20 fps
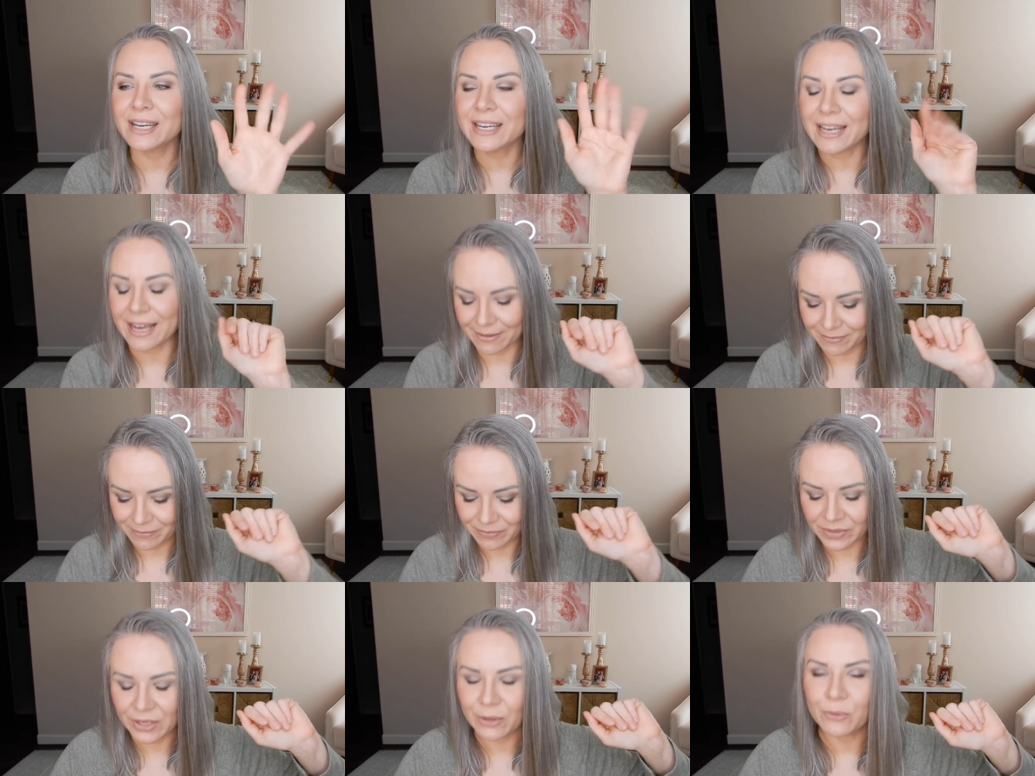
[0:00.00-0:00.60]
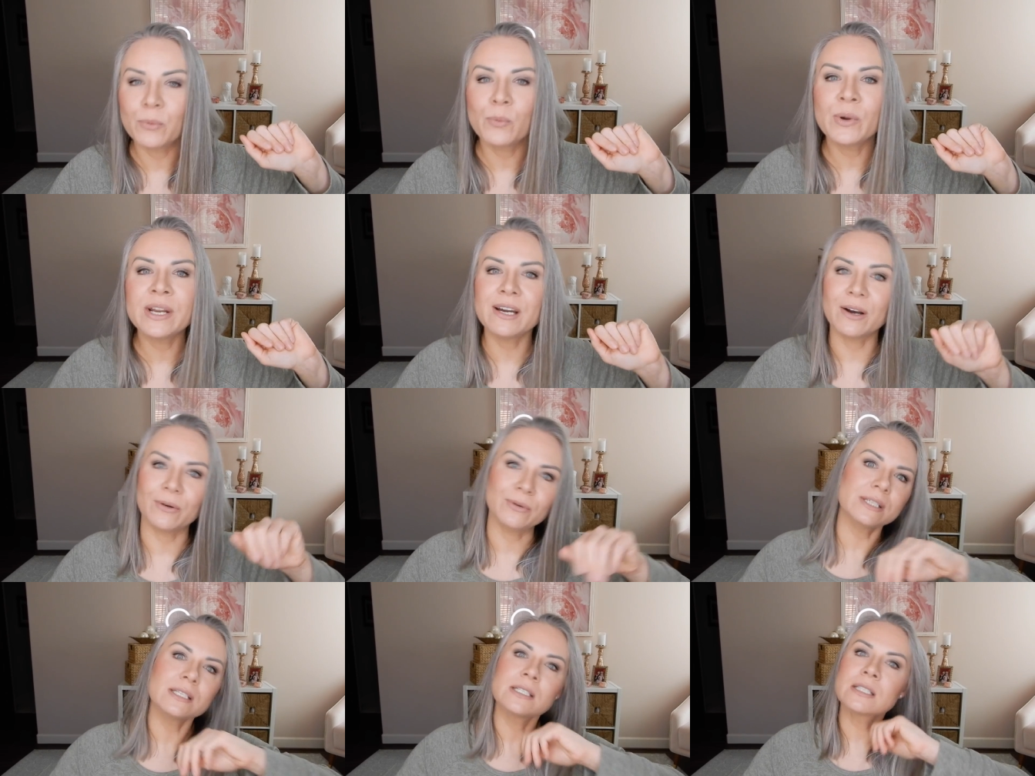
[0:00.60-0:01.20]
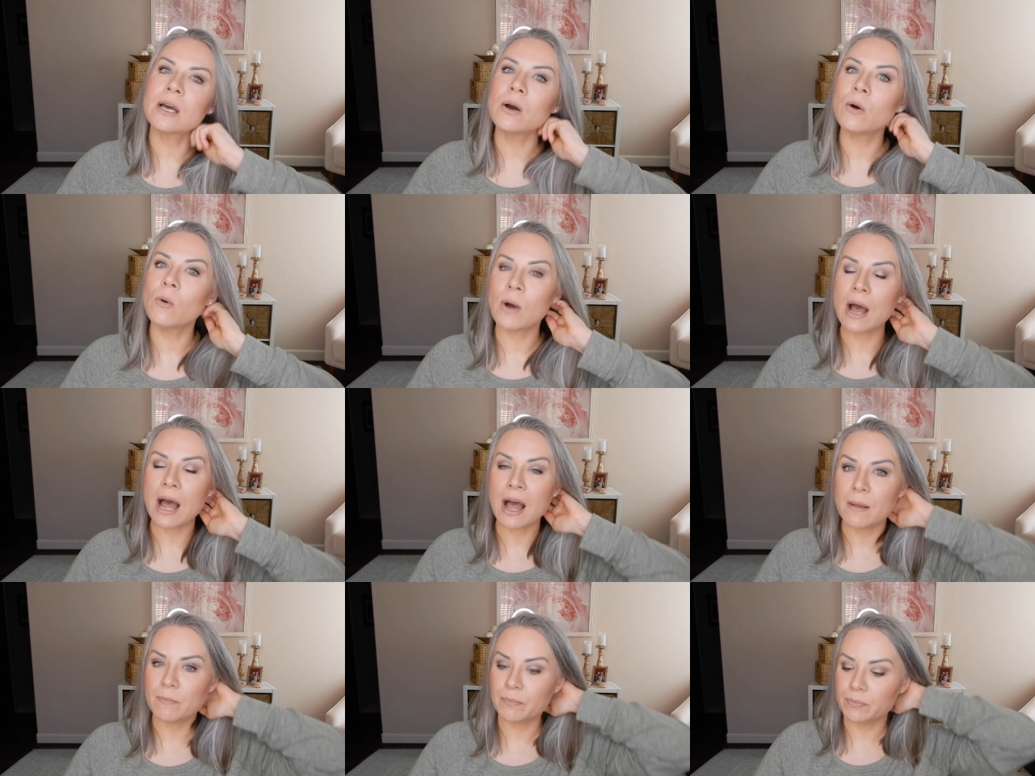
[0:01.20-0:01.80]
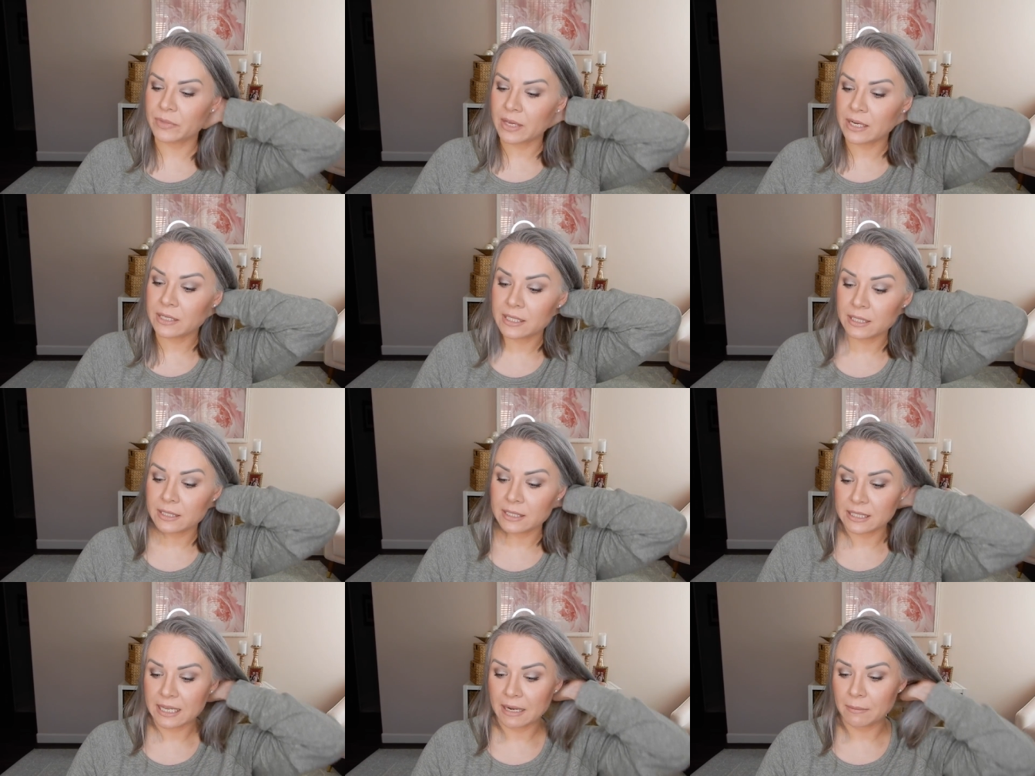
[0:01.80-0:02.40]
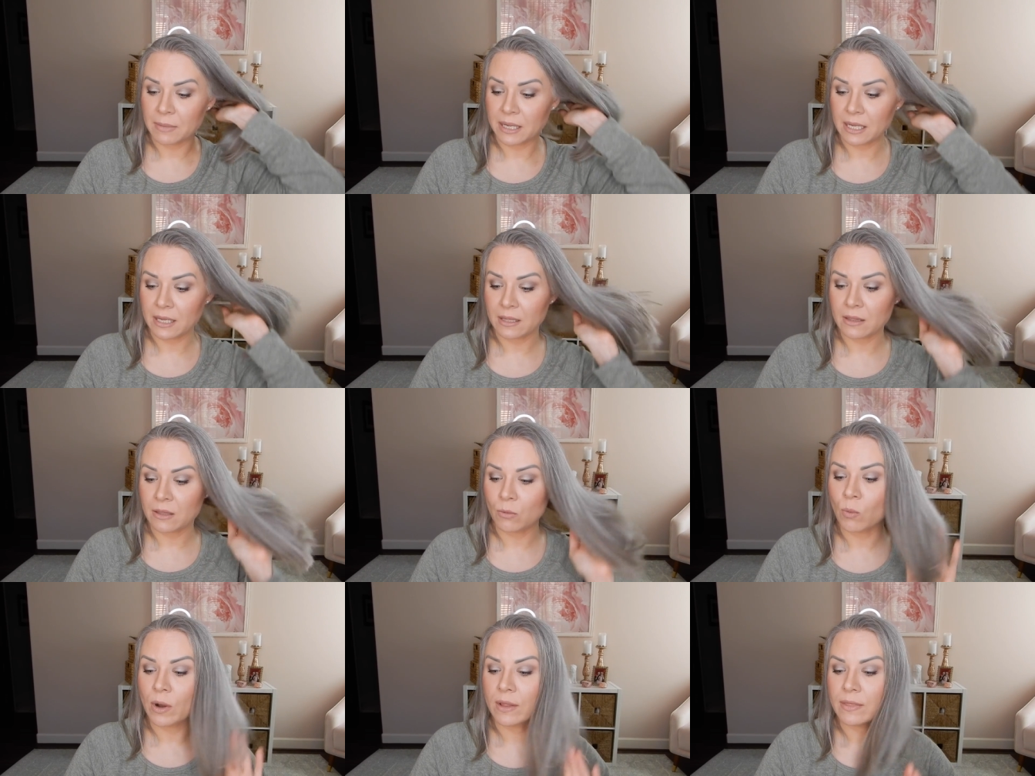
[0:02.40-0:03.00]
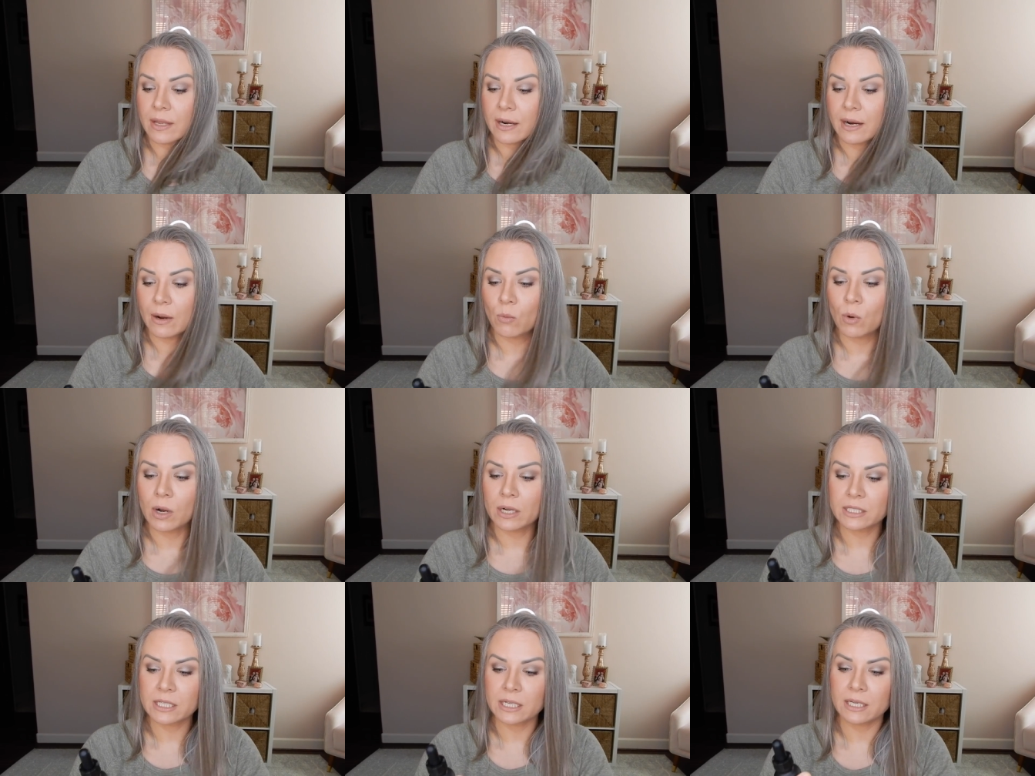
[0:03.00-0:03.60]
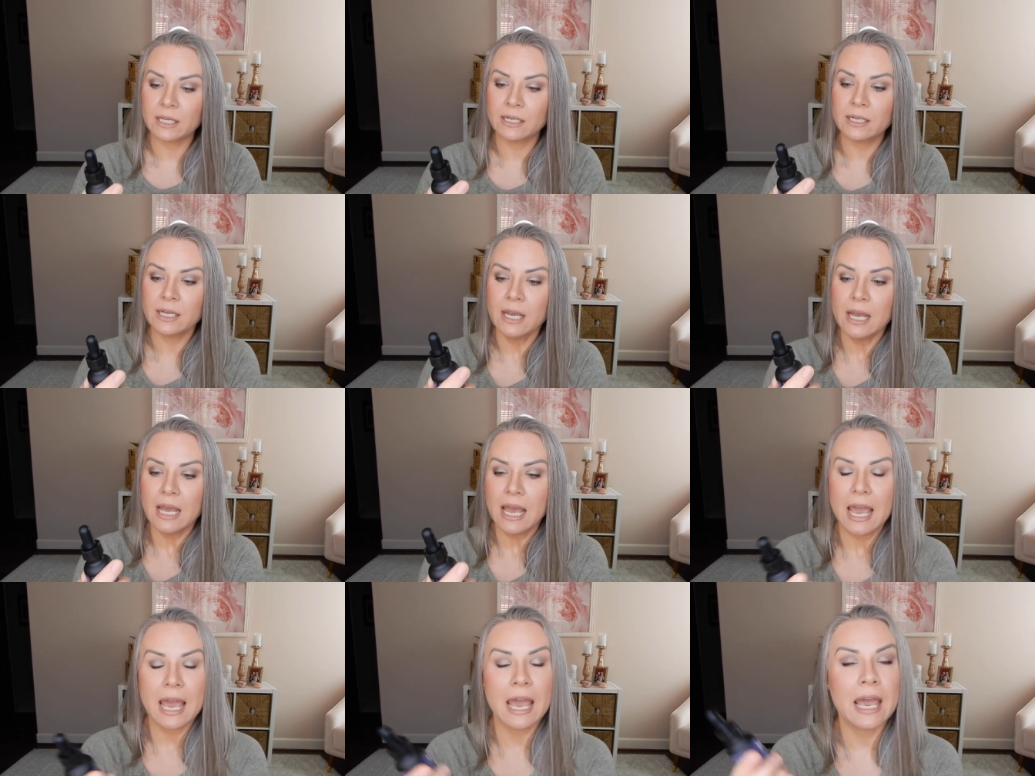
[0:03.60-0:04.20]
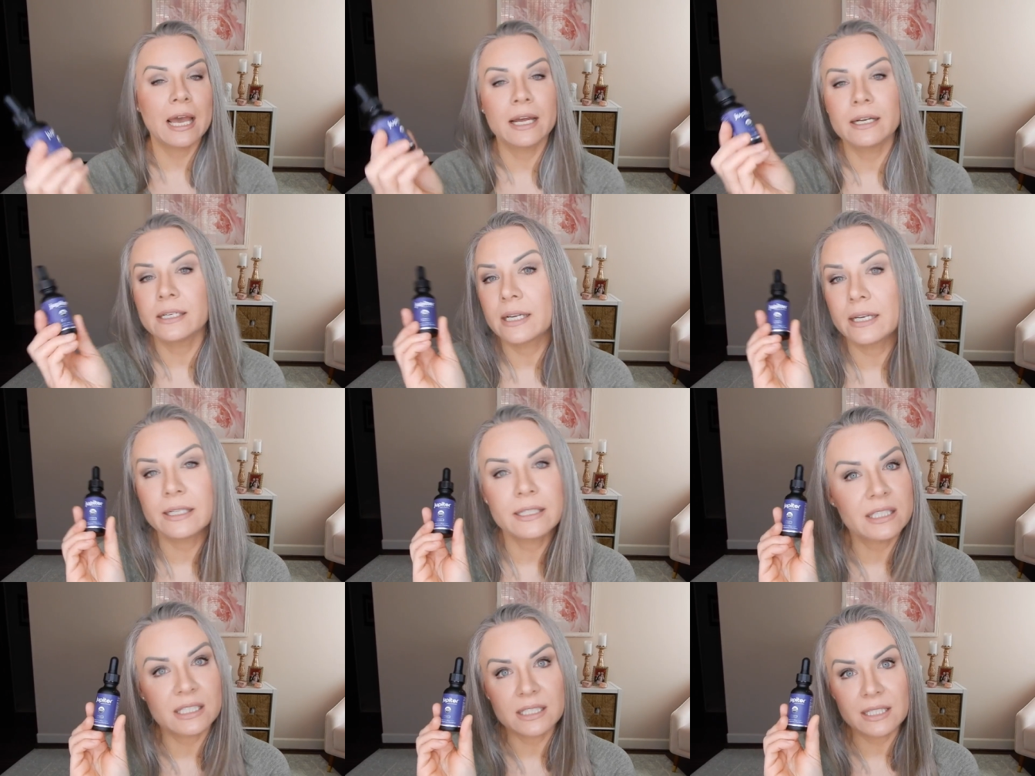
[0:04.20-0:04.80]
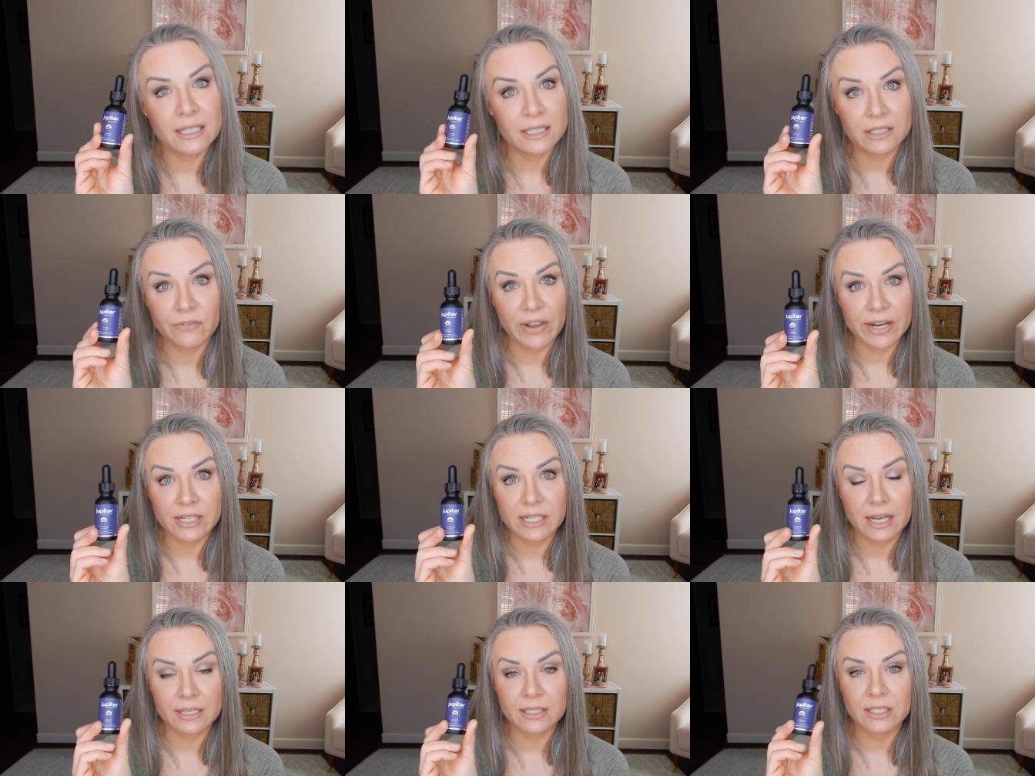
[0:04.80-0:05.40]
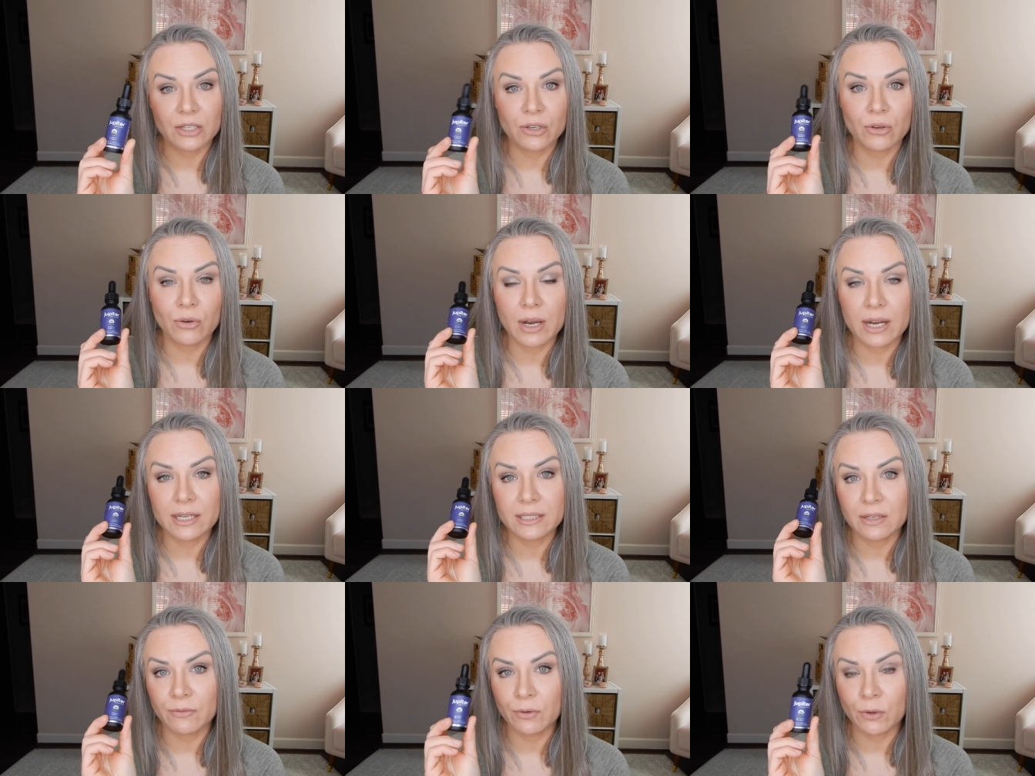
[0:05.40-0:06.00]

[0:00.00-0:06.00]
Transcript: oh yeah, yeah, no, we know. So um, they did send me the one that I wanted and it's, it's fantastic, you guys.